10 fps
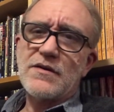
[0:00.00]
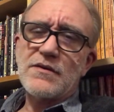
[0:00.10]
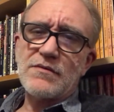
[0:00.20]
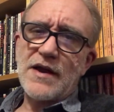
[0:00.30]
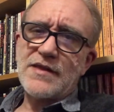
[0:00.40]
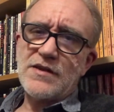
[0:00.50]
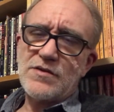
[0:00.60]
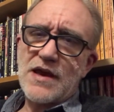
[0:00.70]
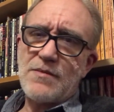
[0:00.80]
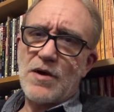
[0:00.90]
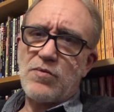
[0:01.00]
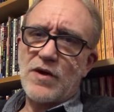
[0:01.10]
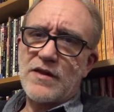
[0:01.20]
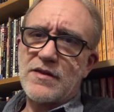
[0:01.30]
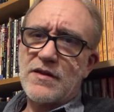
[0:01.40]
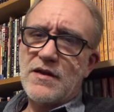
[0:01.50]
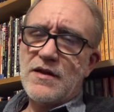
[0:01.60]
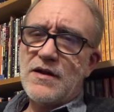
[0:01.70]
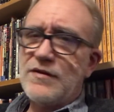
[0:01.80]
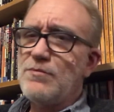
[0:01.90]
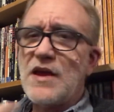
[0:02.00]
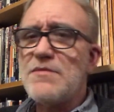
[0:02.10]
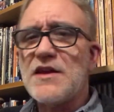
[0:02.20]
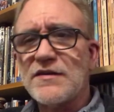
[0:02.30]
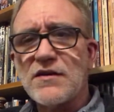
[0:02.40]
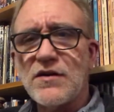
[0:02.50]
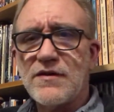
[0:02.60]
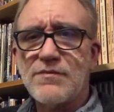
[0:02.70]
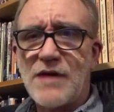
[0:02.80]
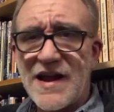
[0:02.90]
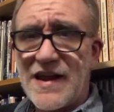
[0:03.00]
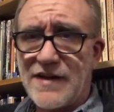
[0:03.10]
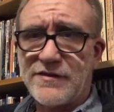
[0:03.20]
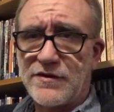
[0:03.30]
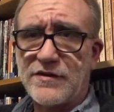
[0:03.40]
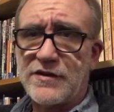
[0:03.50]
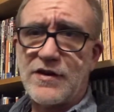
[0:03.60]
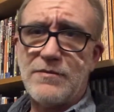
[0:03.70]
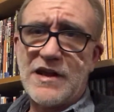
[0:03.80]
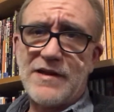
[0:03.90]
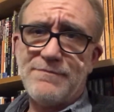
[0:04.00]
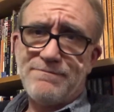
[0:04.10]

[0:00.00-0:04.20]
right, that you came up with is maybe as good as my answer is going to be.